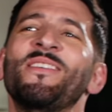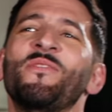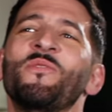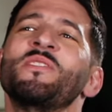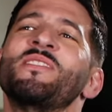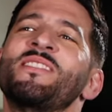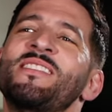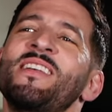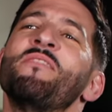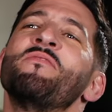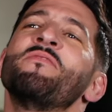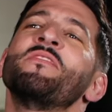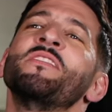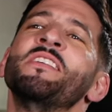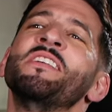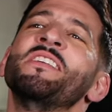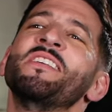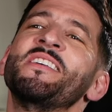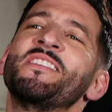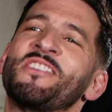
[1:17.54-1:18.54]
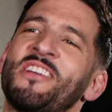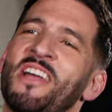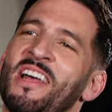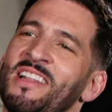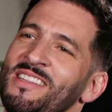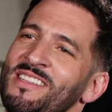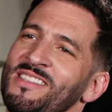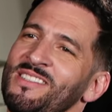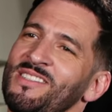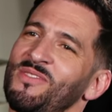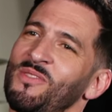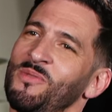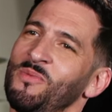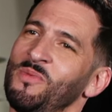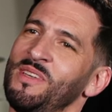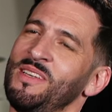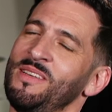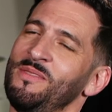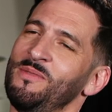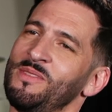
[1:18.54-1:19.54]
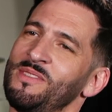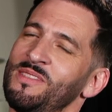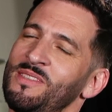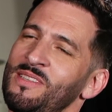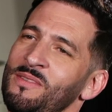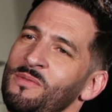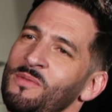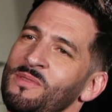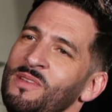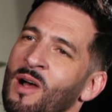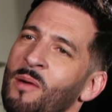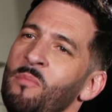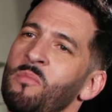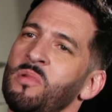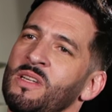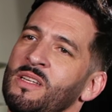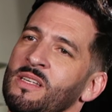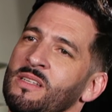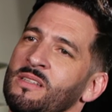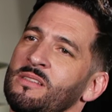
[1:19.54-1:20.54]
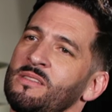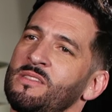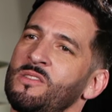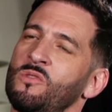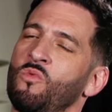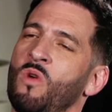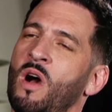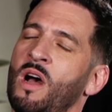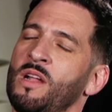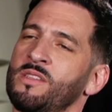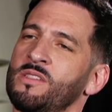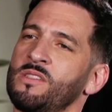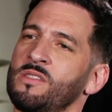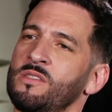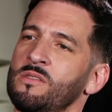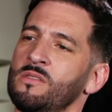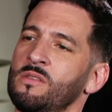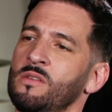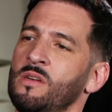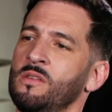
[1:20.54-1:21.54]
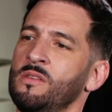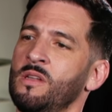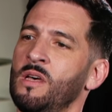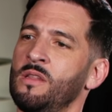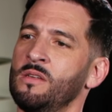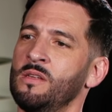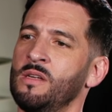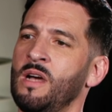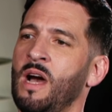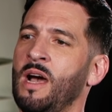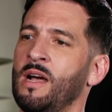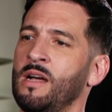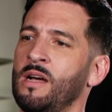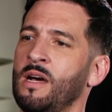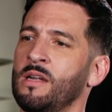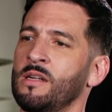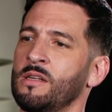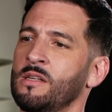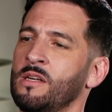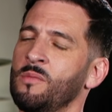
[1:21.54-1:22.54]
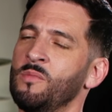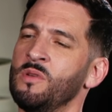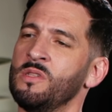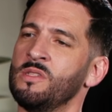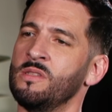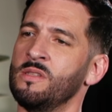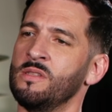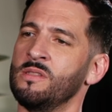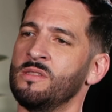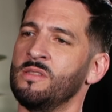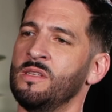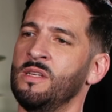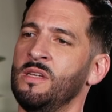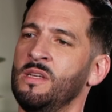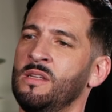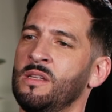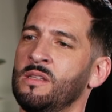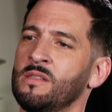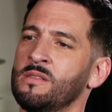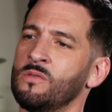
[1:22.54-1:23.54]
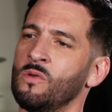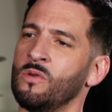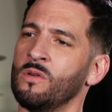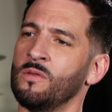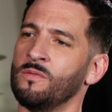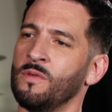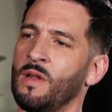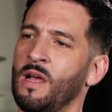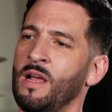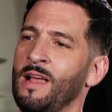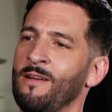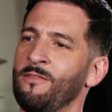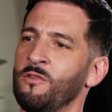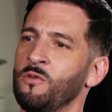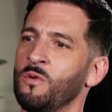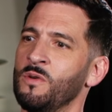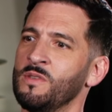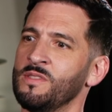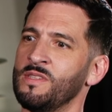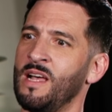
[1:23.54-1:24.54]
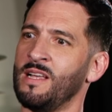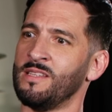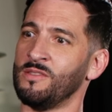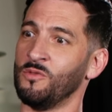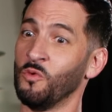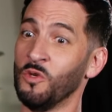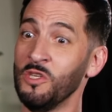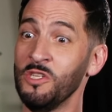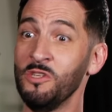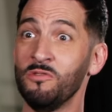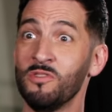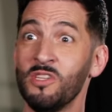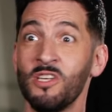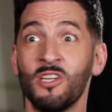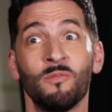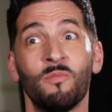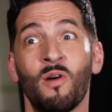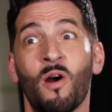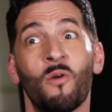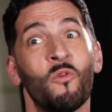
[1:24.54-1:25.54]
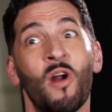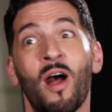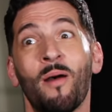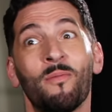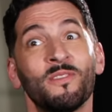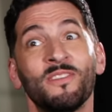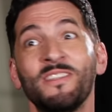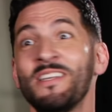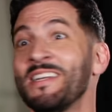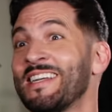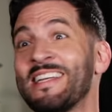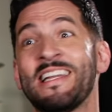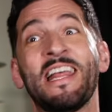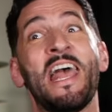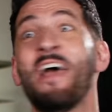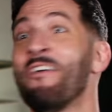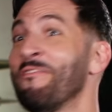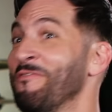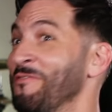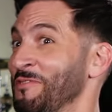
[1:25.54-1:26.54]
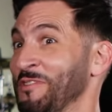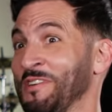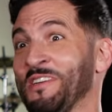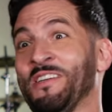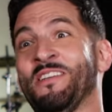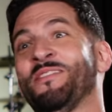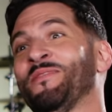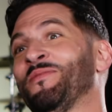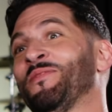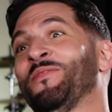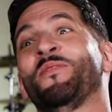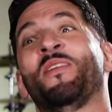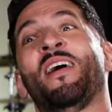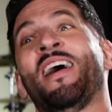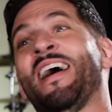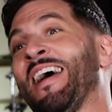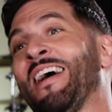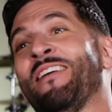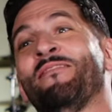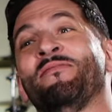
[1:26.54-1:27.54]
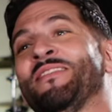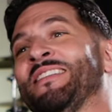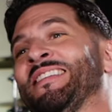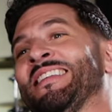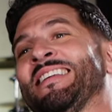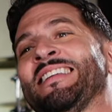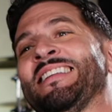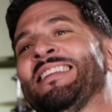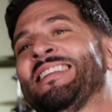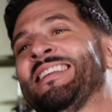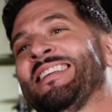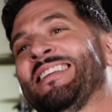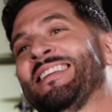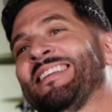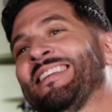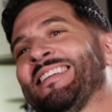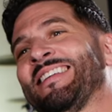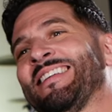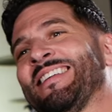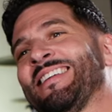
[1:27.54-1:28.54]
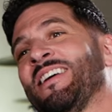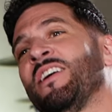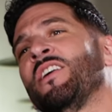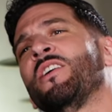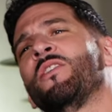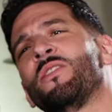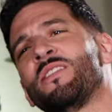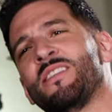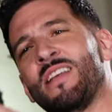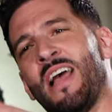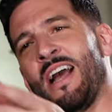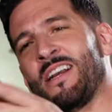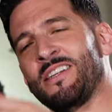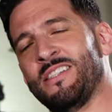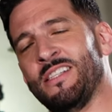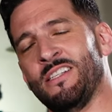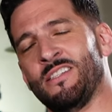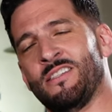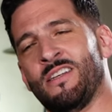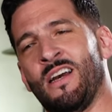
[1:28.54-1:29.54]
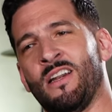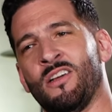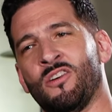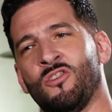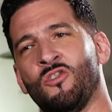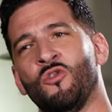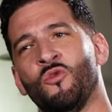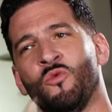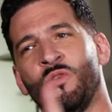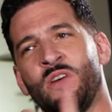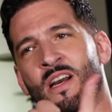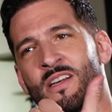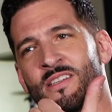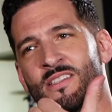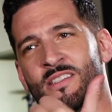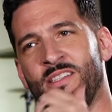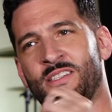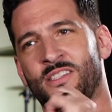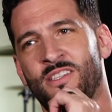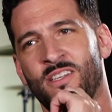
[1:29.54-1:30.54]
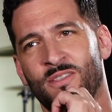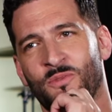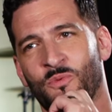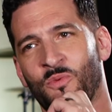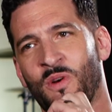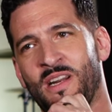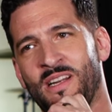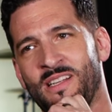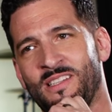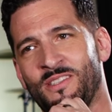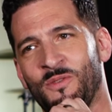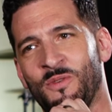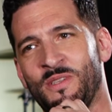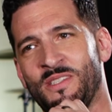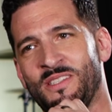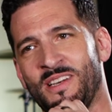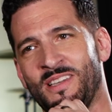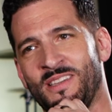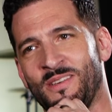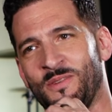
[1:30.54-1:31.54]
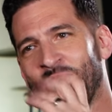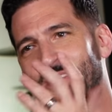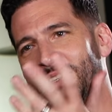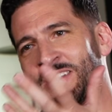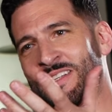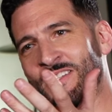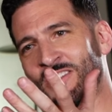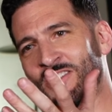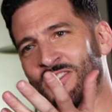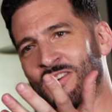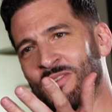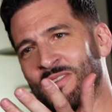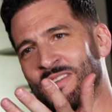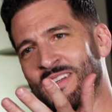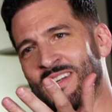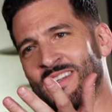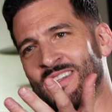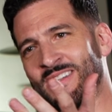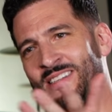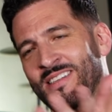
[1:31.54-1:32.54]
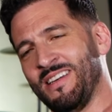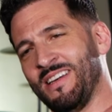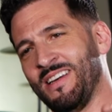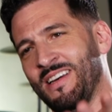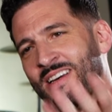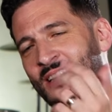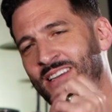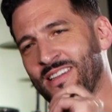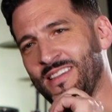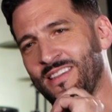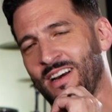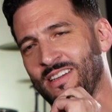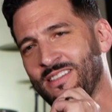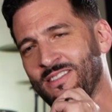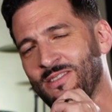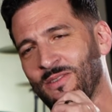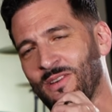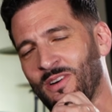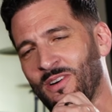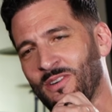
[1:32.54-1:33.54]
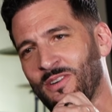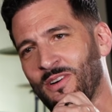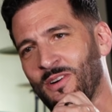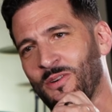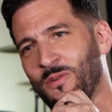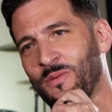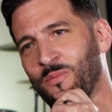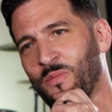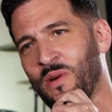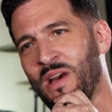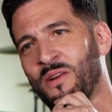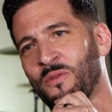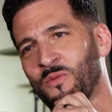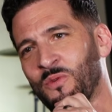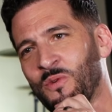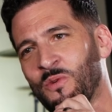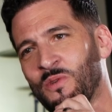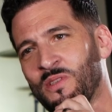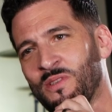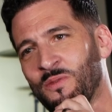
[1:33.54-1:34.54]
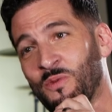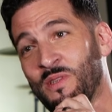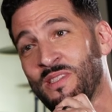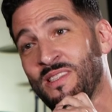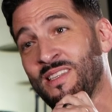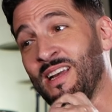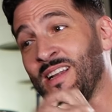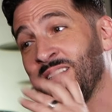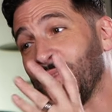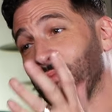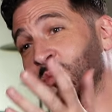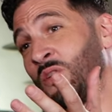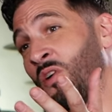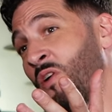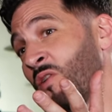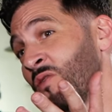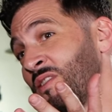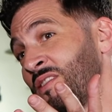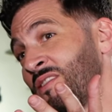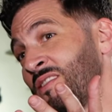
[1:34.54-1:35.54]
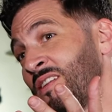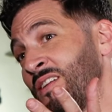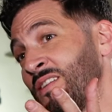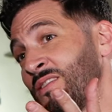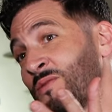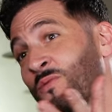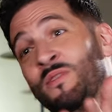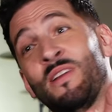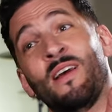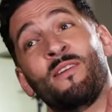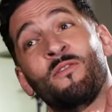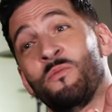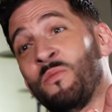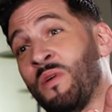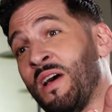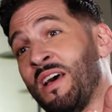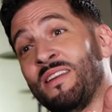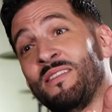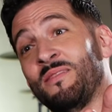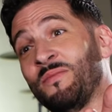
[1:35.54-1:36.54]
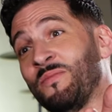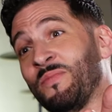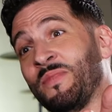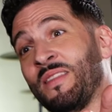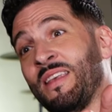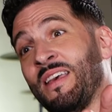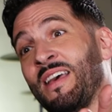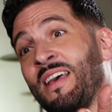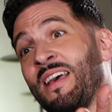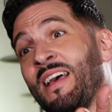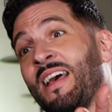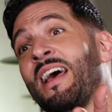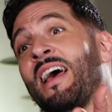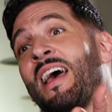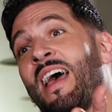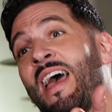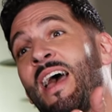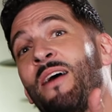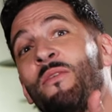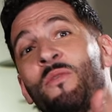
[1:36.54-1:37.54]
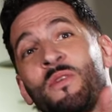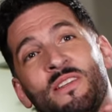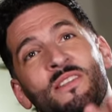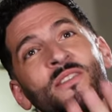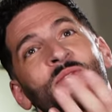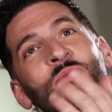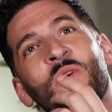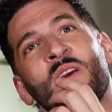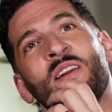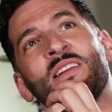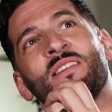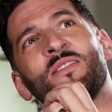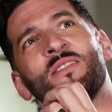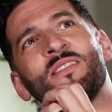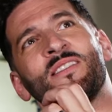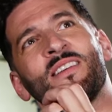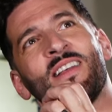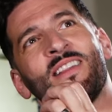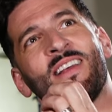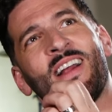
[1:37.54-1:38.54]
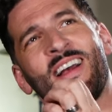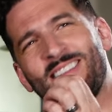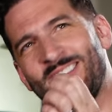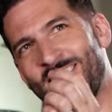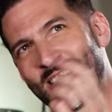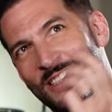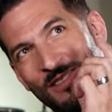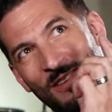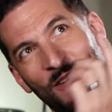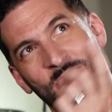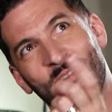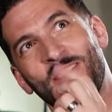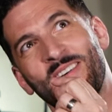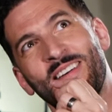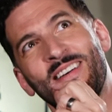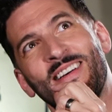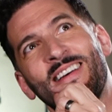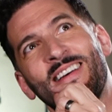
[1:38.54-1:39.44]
was definitely a challenge for me it was it was humbling to watch another guy kind of come into the scene and sort of like everyone was asking what do you think about Robin Thicke in every interview I ever did right which actually is kind of cool. We actually just ran into each other. We did a show together not too long ago in Baton Rouge, Louisiana. It's been all these years we've never met. Oh, really? And we just ran into each other. I said, you know,